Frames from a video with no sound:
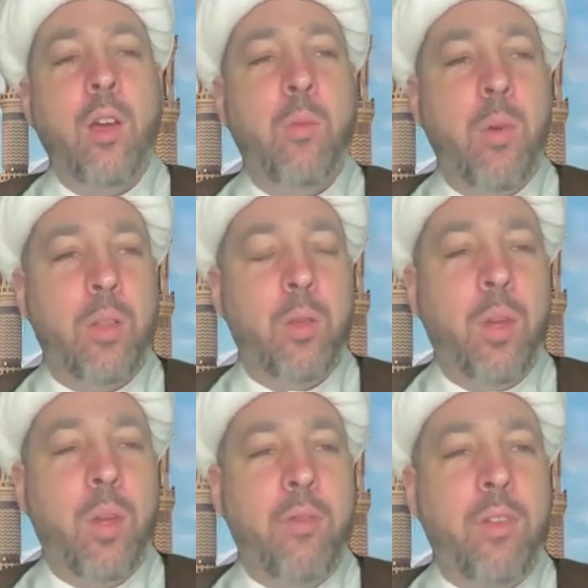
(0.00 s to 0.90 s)
But
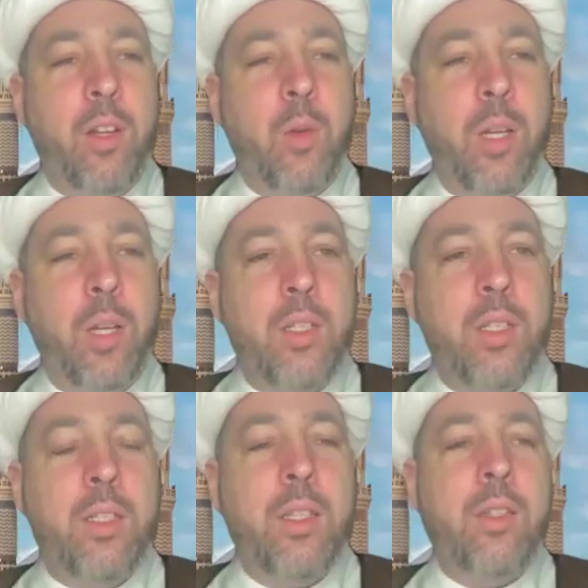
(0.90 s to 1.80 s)
we have
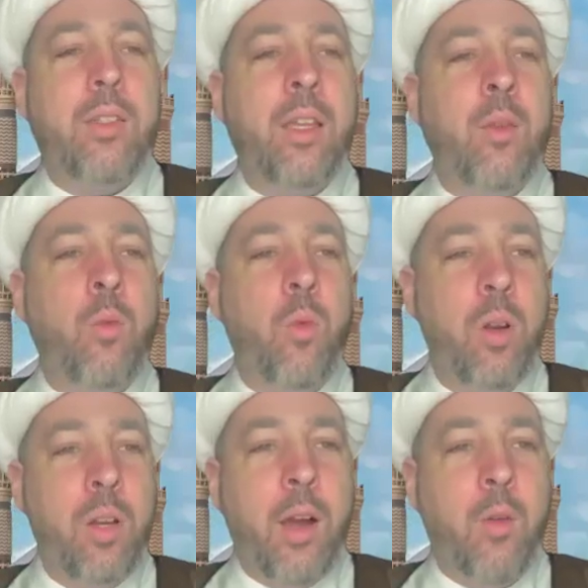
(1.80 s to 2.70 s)
narrations that say
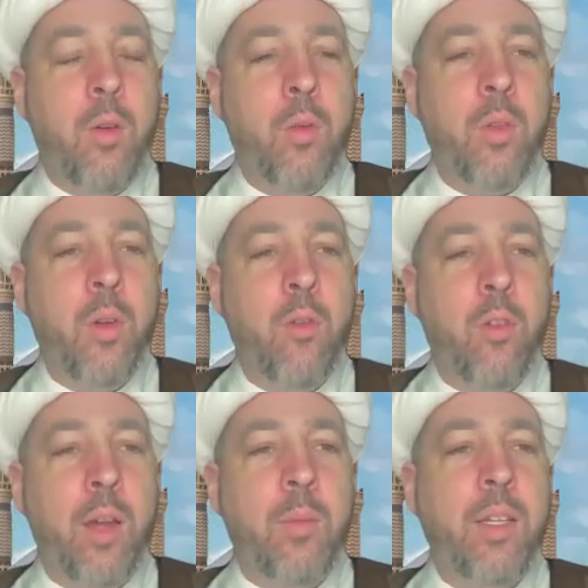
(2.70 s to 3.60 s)
1 hour with your
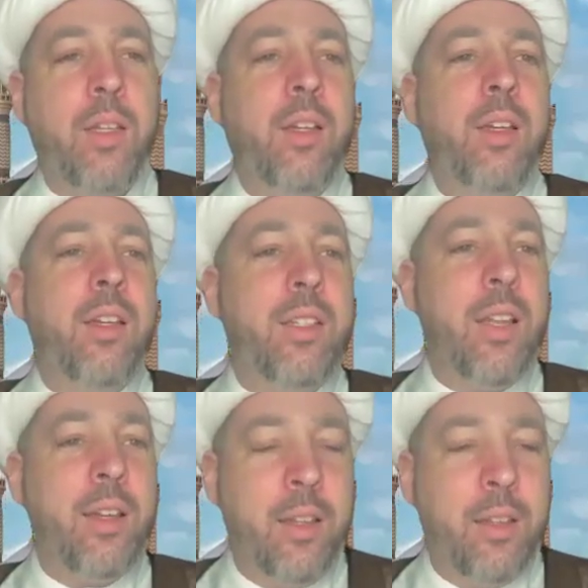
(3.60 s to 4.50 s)
family is
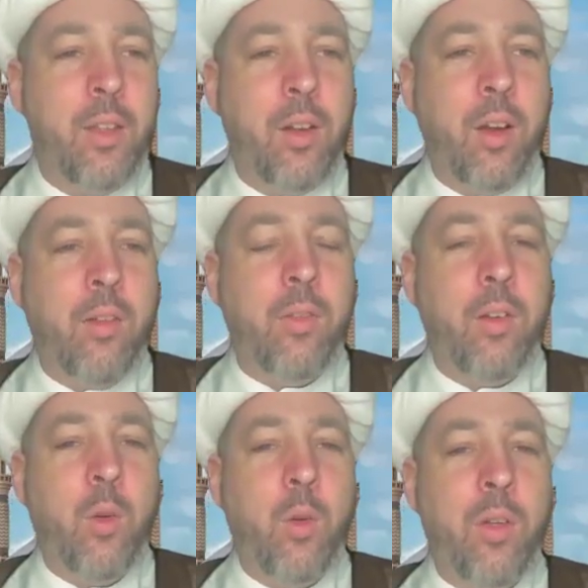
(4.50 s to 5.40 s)
like ittikaf
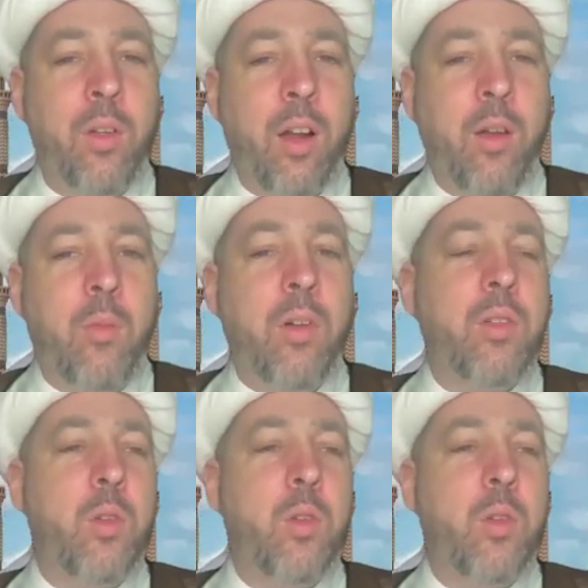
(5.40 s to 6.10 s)
in Holy Kaaba.